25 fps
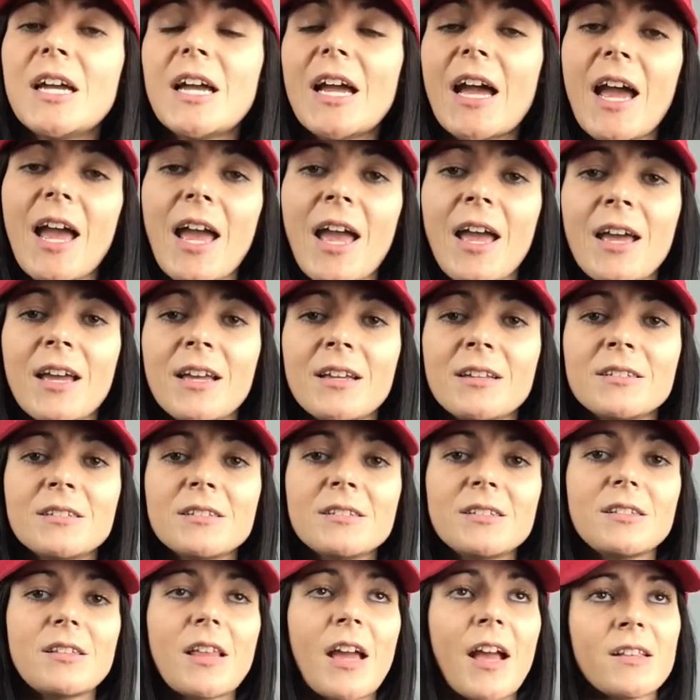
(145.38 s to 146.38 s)
And
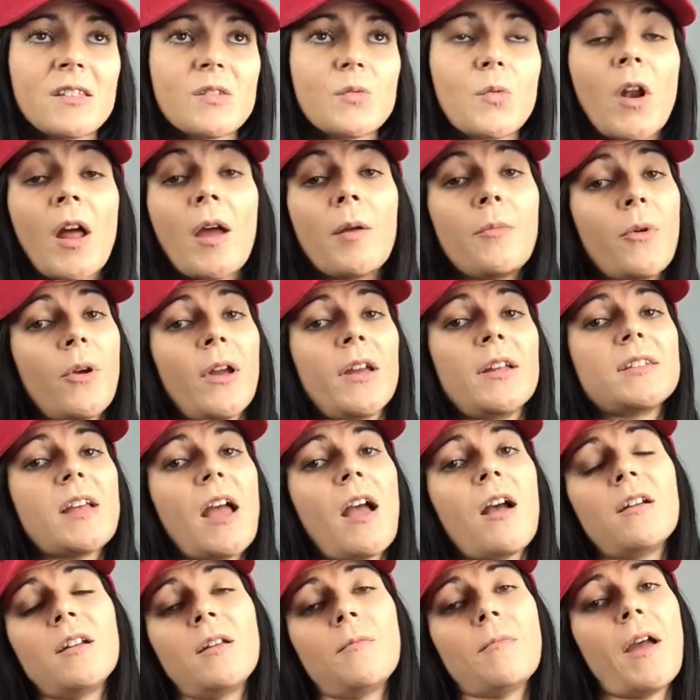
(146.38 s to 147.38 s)
that's what I break
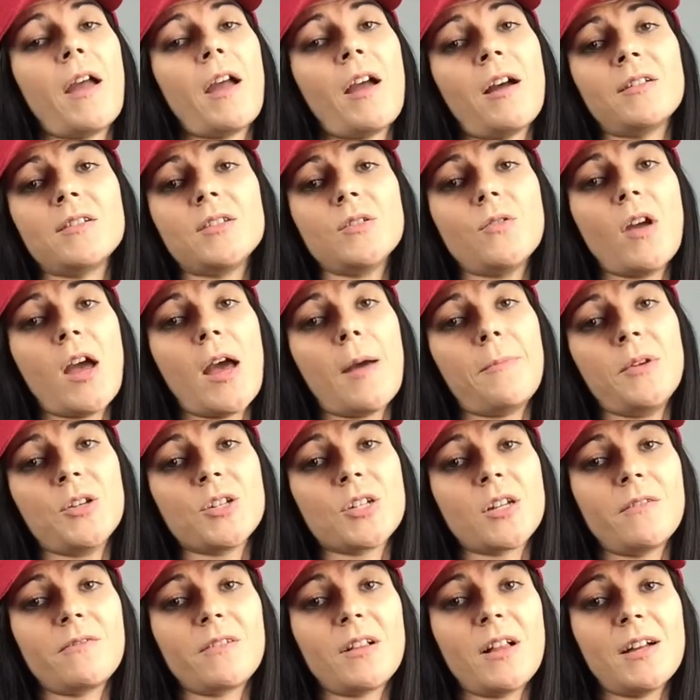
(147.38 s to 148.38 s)
down in my How to Happy
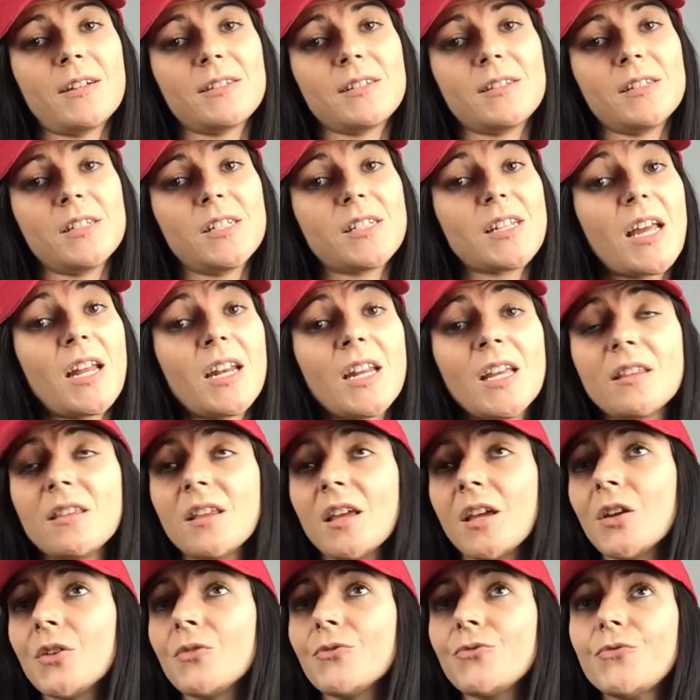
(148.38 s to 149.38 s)
Chef classes.
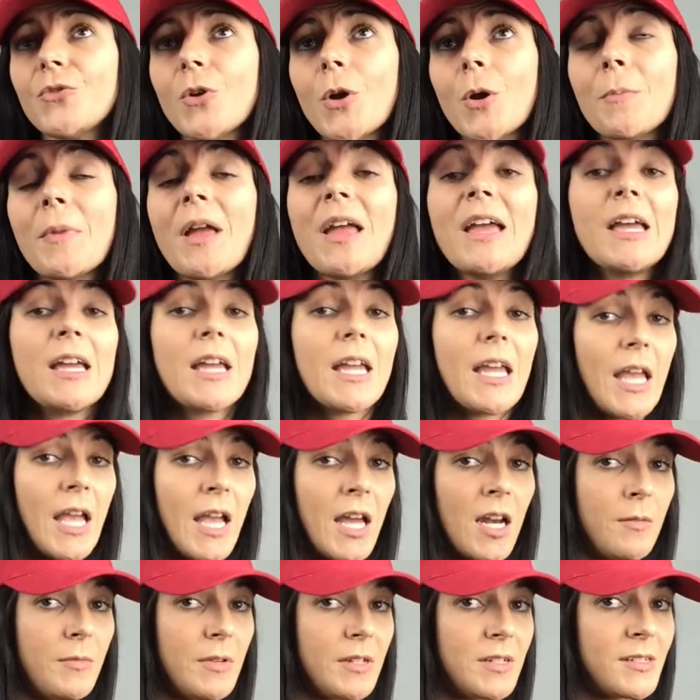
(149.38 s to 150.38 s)
Anything from
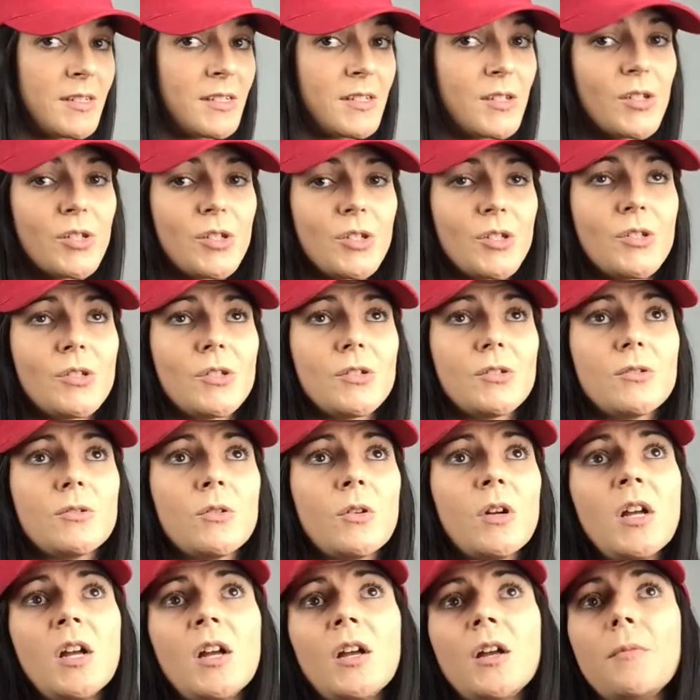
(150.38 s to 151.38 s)
cannabis
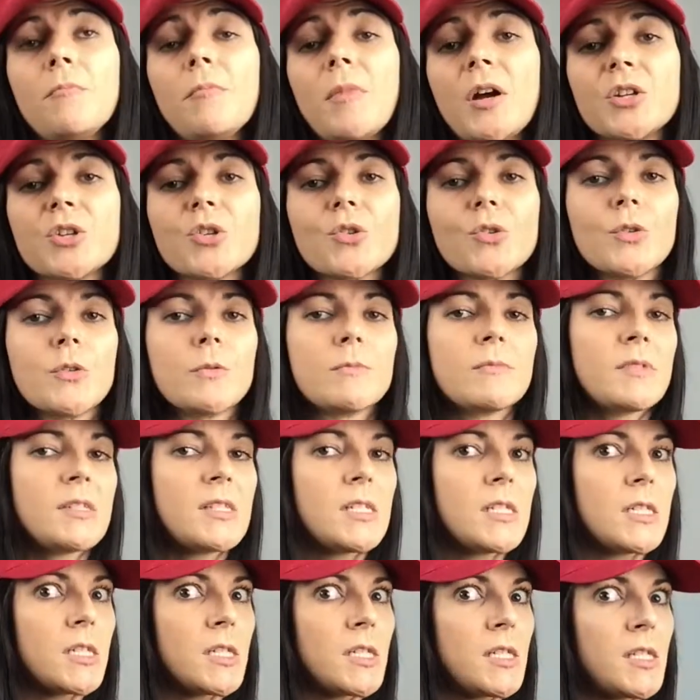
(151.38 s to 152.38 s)
to mushroom
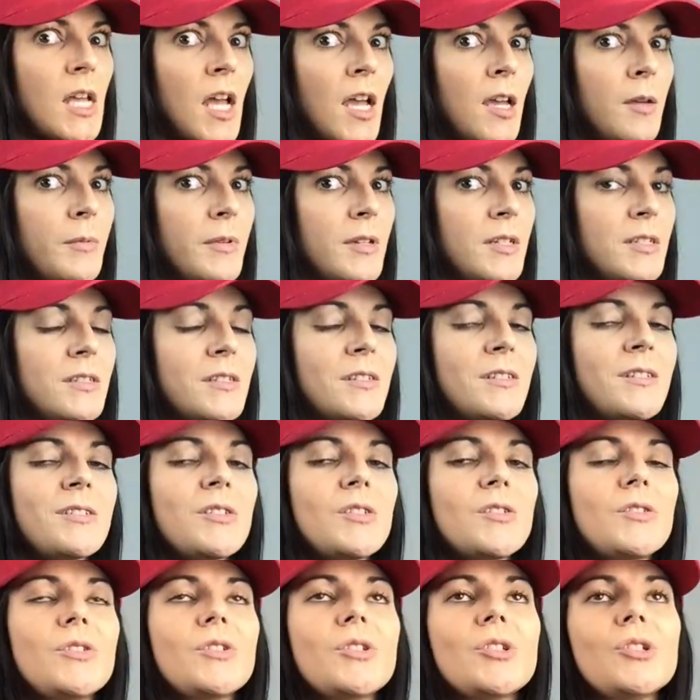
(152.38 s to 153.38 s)
psilocybin
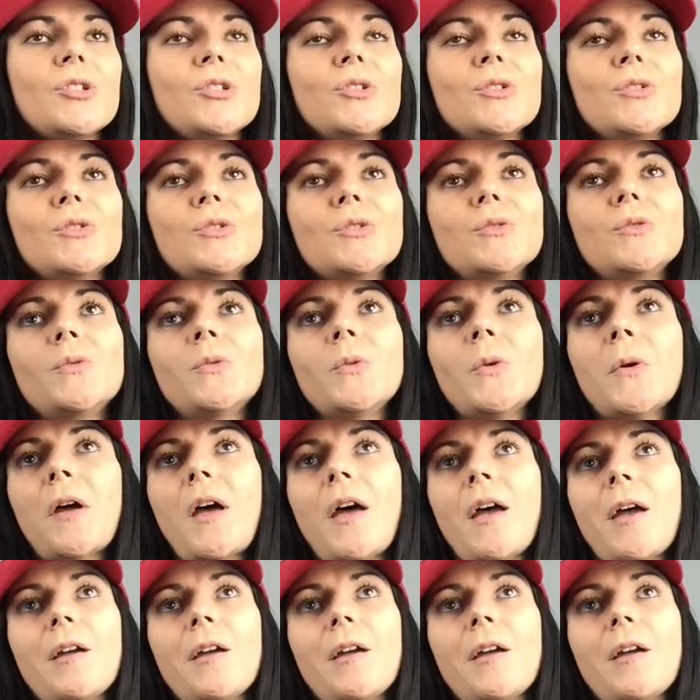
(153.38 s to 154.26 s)
to